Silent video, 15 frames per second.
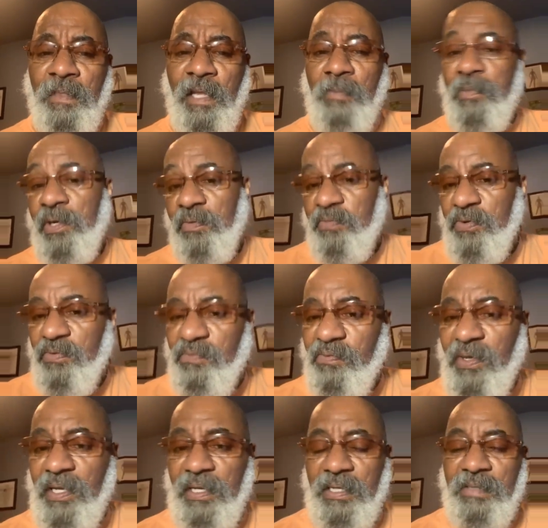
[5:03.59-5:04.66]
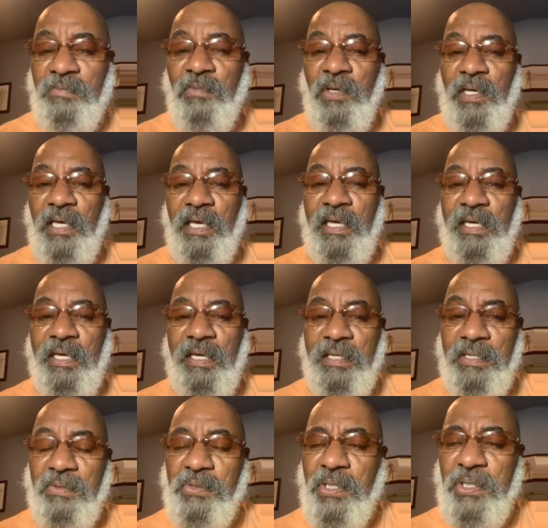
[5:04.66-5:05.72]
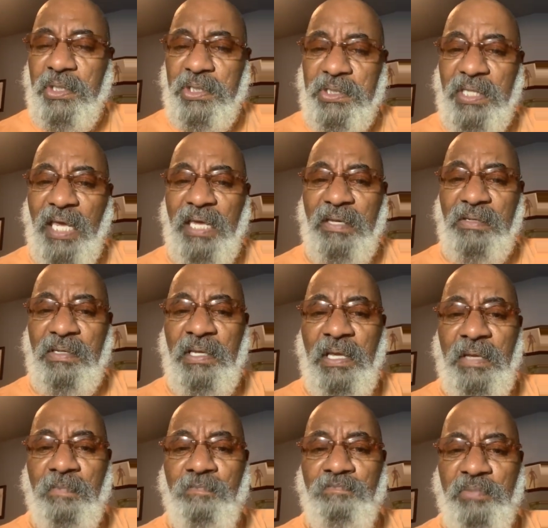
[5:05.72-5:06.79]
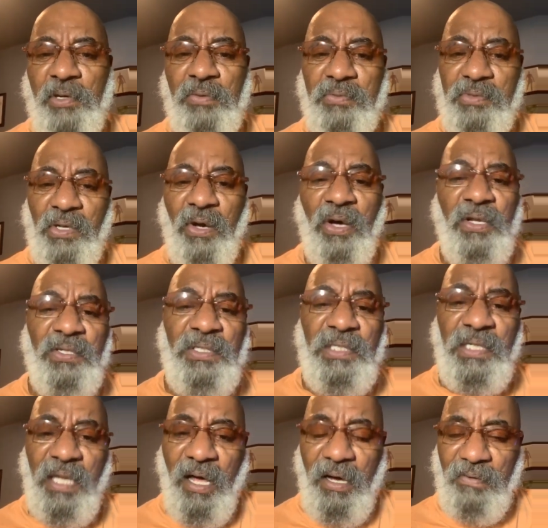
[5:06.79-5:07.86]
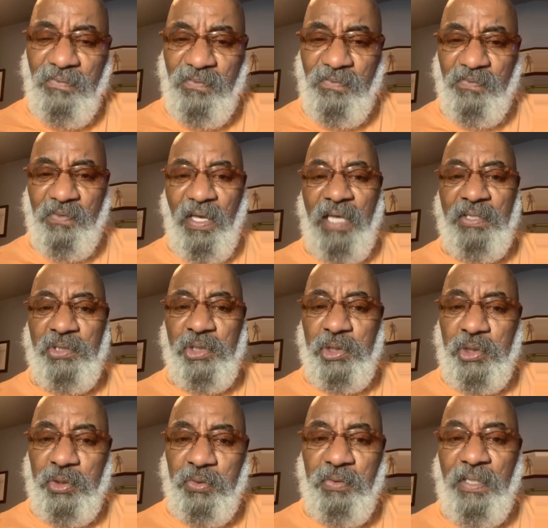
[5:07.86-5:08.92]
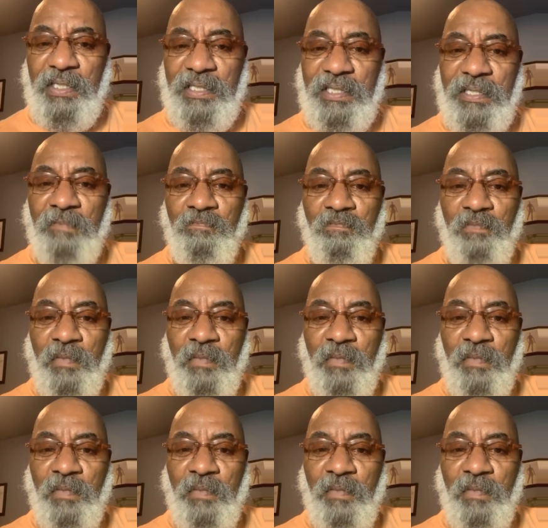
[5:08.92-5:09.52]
I mean, if you feel it. It is a site built on love and strength